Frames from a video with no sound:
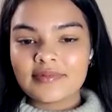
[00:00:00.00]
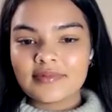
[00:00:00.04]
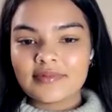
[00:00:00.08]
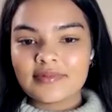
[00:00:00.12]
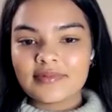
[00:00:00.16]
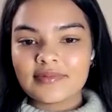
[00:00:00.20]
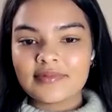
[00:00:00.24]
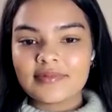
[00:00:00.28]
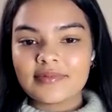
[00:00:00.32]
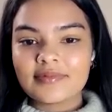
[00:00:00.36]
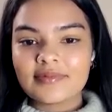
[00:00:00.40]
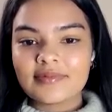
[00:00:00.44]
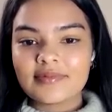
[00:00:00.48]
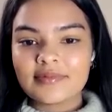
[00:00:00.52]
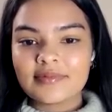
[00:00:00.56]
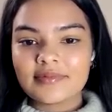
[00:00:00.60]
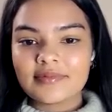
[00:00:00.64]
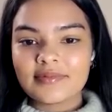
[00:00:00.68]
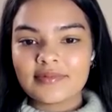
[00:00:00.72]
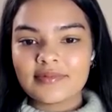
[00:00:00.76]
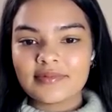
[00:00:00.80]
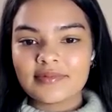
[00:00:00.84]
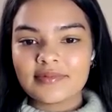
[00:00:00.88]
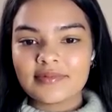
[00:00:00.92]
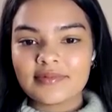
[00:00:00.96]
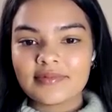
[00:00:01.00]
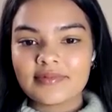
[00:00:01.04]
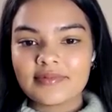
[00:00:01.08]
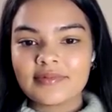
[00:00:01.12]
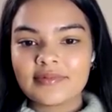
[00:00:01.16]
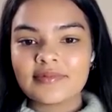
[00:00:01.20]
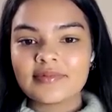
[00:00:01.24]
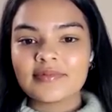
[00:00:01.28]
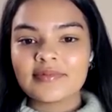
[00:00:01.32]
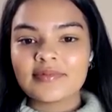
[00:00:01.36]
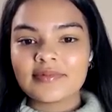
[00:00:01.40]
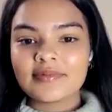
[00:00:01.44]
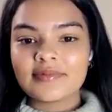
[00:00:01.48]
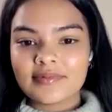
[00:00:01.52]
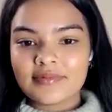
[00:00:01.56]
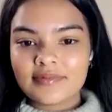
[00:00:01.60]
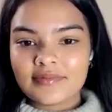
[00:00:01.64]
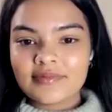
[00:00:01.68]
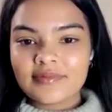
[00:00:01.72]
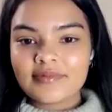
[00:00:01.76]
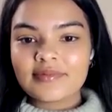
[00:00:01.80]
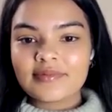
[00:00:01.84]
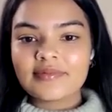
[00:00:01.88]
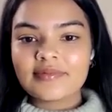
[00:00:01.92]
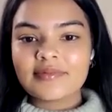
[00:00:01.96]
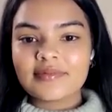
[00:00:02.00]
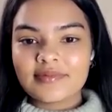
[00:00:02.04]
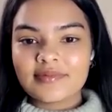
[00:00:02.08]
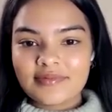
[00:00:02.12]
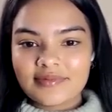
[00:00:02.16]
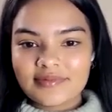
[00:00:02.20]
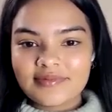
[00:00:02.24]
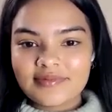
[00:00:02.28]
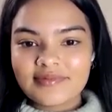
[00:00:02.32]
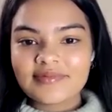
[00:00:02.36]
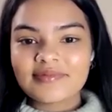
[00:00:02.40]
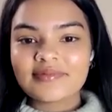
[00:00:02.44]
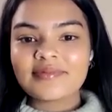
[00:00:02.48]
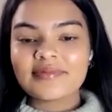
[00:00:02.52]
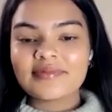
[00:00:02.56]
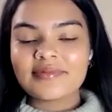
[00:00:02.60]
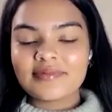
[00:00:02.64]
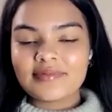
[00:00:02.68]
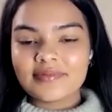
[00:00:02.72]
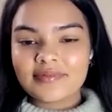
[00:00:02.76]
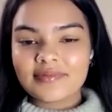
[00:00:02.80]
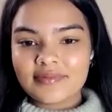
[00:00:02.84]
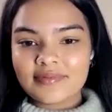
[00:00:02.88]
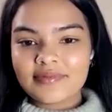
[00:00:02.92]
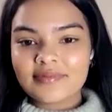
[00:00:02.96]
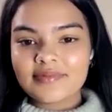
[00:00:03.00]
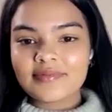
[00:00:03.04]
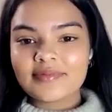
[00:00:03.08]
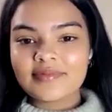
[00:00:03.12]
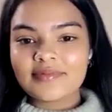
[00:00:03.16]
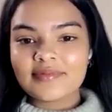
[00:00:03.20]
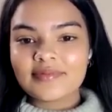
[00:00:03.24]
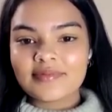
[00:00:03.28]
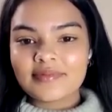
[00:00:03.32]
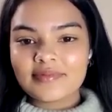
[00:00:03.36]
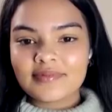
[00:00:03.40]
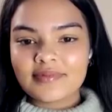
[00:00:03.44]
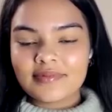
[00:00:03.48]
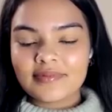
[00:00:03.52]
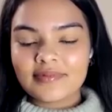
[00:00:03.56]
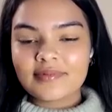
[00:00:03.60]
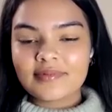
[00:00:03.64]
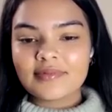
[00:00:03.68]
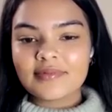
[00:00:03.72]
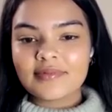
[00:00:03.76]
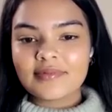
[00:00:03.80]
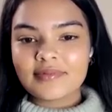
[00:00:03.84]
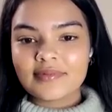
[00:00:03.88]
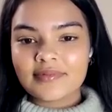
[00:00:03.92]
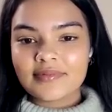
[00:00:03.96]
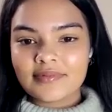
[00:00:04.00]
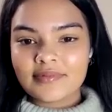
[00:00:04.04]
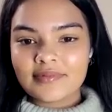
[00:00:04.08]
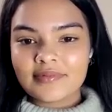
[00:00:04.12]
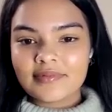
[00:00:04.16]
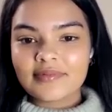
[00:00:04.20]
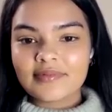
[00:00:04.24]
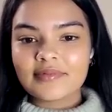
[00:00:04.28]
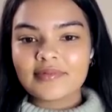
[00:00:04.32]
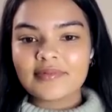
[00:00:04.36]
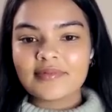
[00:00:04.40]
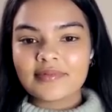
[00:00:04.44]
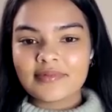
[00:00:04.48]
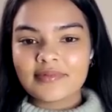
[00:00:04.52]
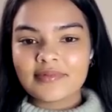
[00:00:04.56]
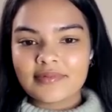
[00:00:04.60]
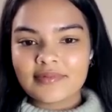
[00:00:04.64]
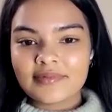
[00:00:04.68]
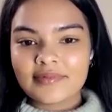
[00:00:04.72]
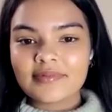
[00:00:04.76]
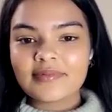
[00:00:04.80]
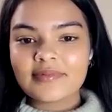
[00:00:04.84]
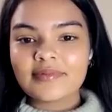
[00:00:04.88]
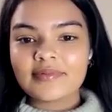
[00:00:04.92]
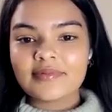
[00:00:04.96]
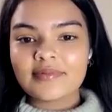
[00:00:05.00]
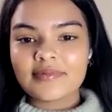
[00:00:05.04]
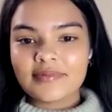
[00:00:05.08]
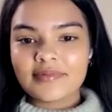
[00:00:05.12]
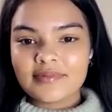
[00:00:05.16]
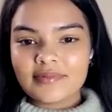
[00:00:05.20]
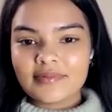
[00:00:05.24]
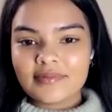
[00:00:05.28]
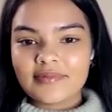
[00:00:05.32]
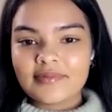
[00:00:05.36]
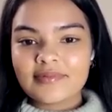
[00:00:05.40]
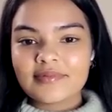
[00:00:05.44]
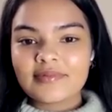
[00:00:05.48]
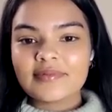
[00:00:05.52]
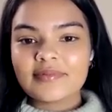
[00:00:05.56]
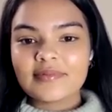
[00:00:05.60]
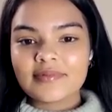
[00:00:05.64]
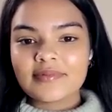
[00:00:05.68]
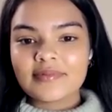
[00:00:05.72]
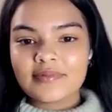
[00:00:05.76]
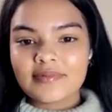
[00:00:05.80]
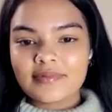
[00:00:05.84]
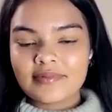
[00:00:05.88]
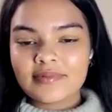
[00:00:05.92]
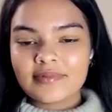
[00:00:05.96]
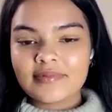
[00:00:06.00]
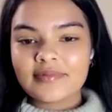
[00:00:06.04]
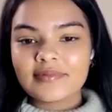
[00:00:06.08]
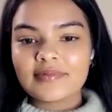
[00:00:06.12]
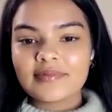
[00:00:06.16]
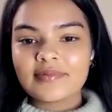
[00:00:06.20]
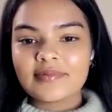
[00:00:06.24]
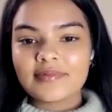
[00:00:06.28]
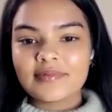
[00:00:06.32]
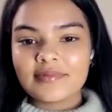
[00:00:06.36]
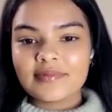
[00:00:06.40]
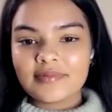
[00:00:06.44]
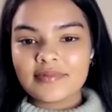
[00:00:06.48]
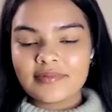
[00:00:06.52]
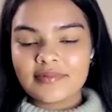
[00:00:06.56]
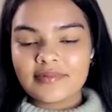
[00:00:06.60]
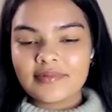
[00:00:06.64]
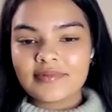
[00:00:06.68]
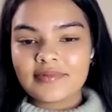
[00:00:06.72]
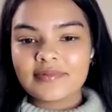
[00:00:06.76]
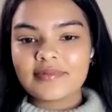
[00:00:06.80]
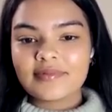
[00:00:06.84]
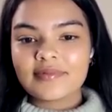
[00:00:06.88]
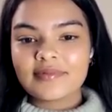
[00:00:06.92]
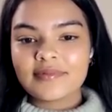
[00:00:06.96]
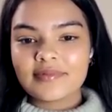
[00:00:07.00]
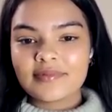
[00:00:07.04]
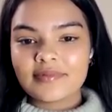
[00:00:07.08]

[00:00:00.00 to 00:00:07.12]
The person shown says nothing.